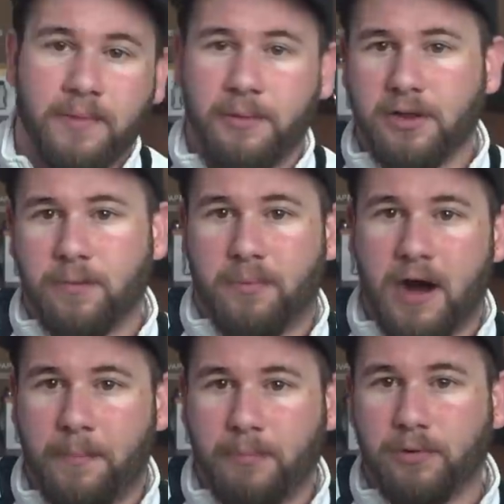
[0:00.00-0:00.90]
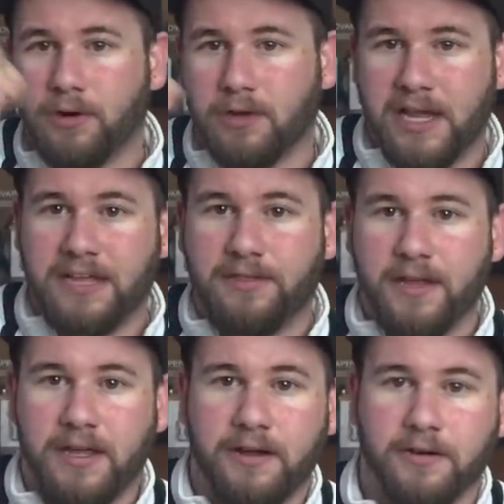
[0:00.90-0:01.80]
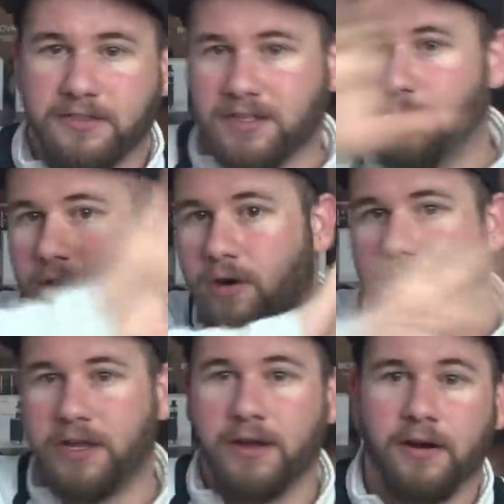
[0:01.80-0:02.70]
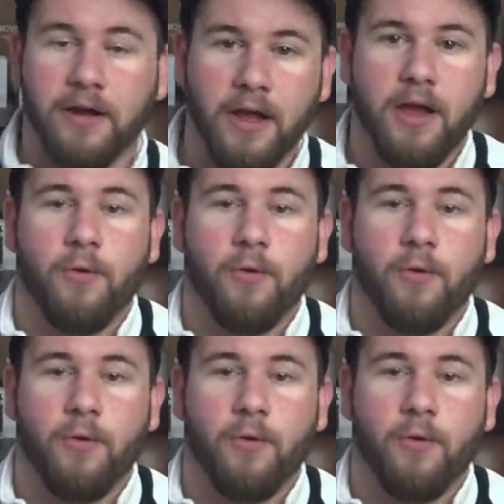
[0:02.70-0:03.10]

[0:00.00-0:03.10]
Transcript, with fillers: Maybe a little pop-up, little clicky thing here or somewhere over here